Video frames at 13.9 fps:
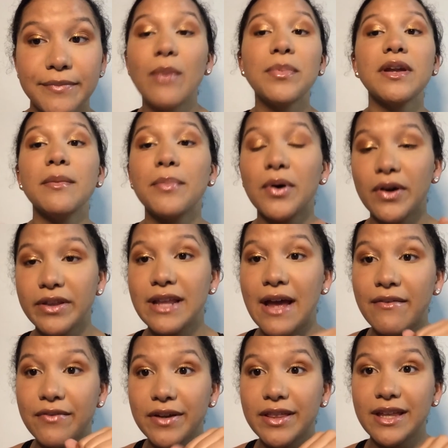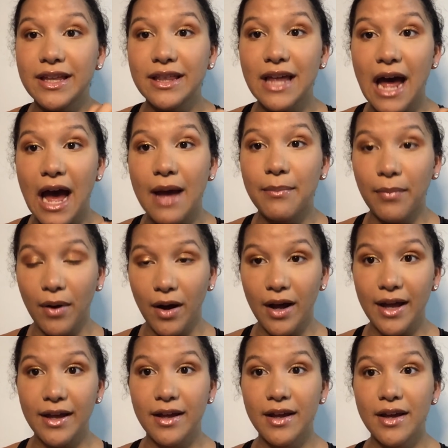I'm gonna put everything that I bought